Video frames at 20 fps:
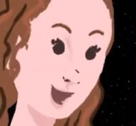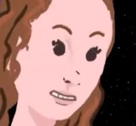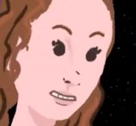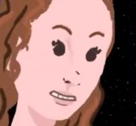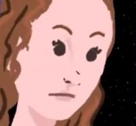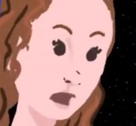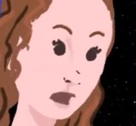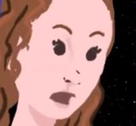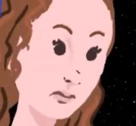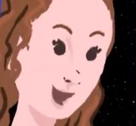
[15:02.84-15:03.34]
it
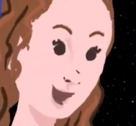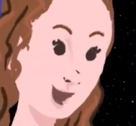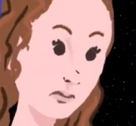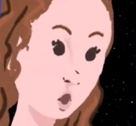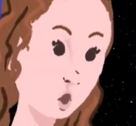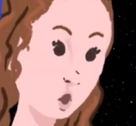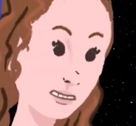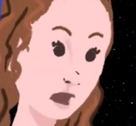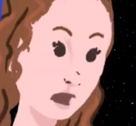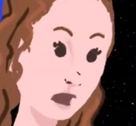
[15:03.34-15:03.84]
was
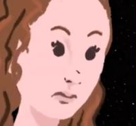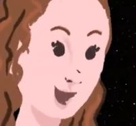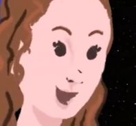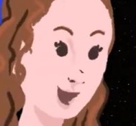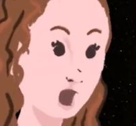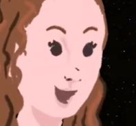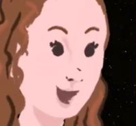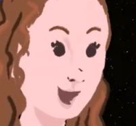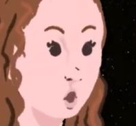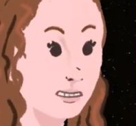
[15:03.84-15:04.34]
discovered by a
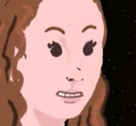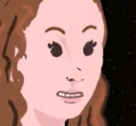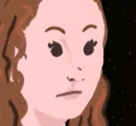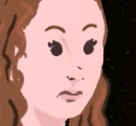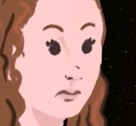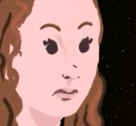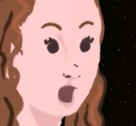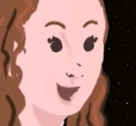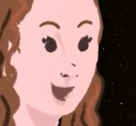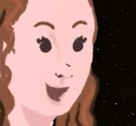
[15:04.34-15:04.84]
24
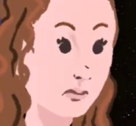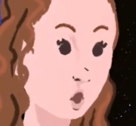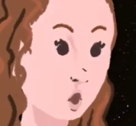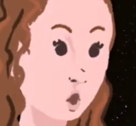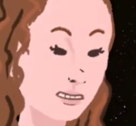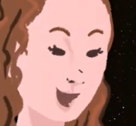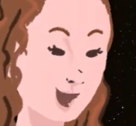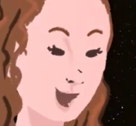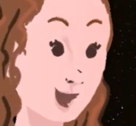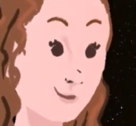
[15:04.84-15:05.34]
year old
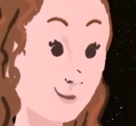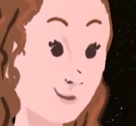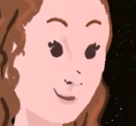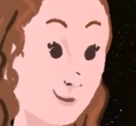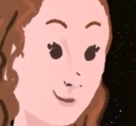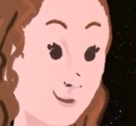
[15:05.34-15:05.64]
woman.